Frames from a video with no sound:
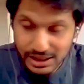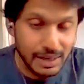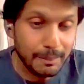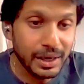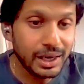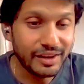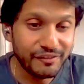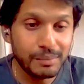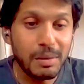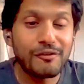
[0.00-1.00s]
So it's
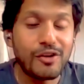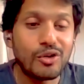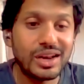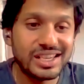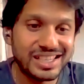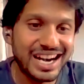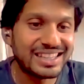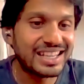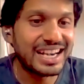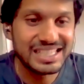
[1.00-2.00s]
simple.
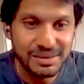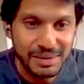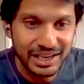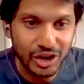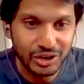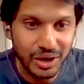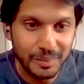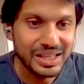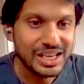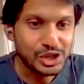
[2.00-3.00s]

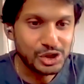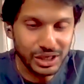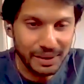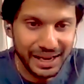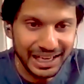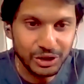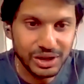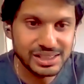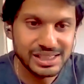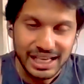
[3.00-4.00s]
vibafoundation@gmail.com.
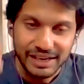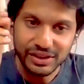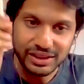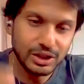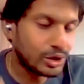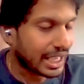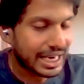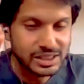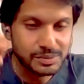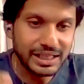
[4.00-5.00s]
To us,
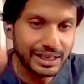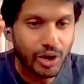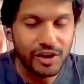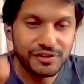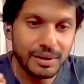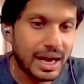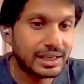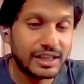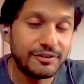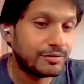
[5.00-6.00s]
you can expect a
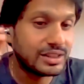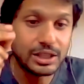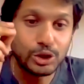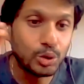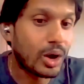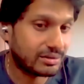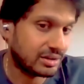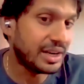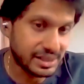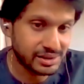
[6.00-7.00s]
call from our team within
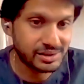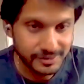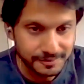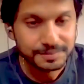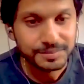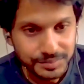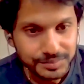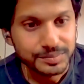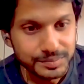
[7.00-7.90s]
2 or 3 days.